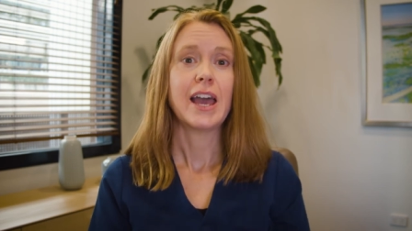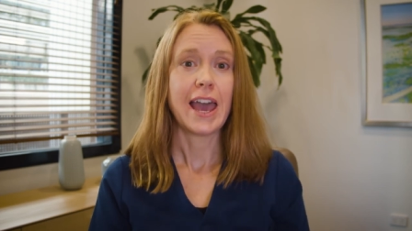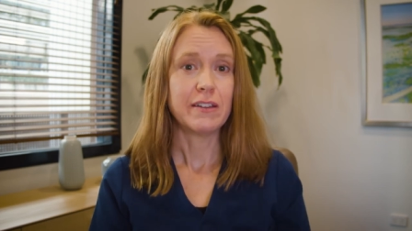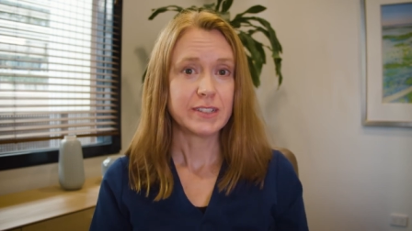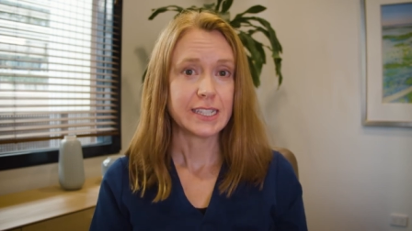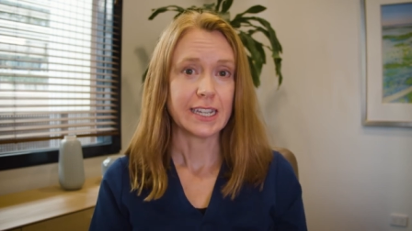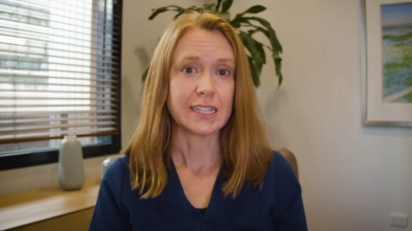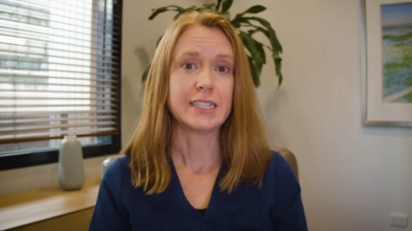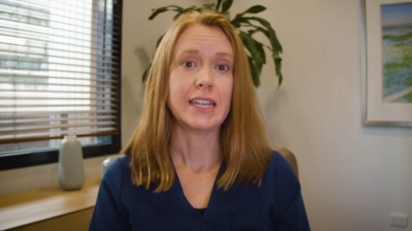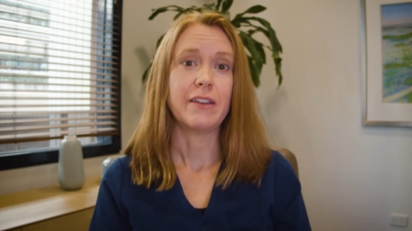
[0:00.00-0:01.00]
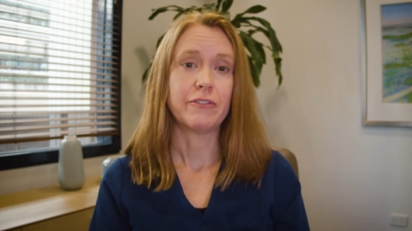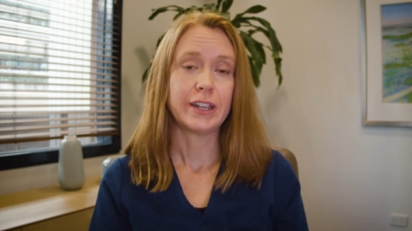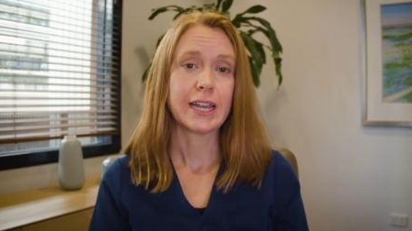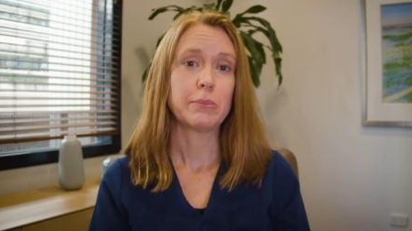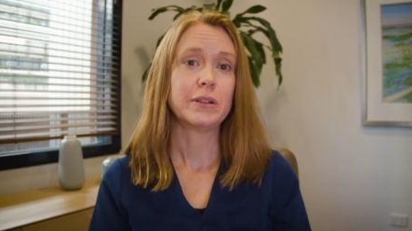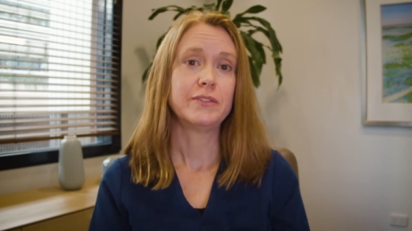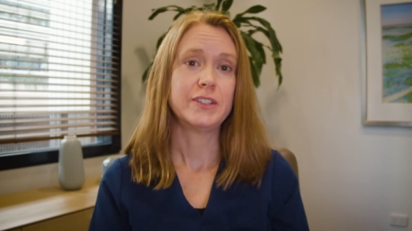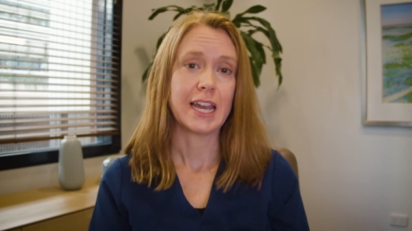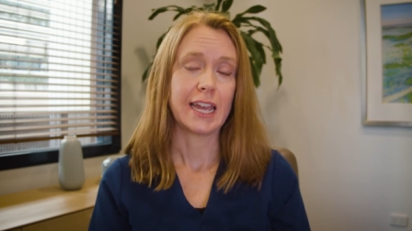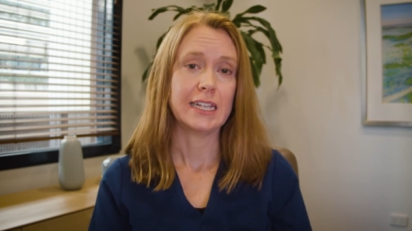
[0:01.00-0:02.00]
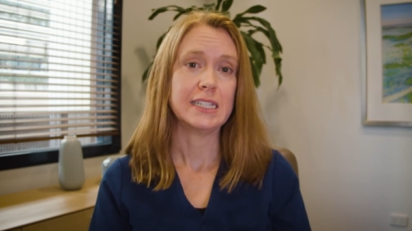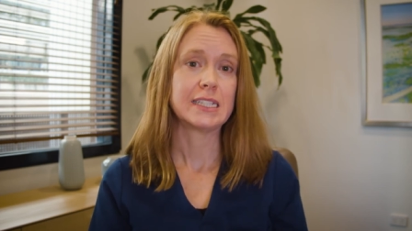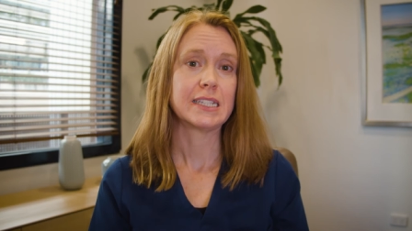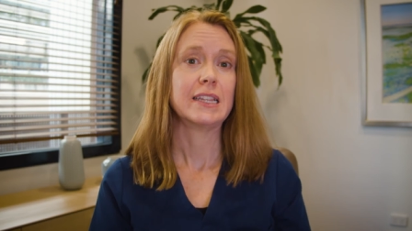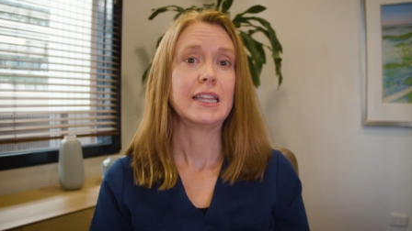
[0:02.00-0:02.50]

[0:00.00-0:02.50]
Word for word: Have sex every couple of days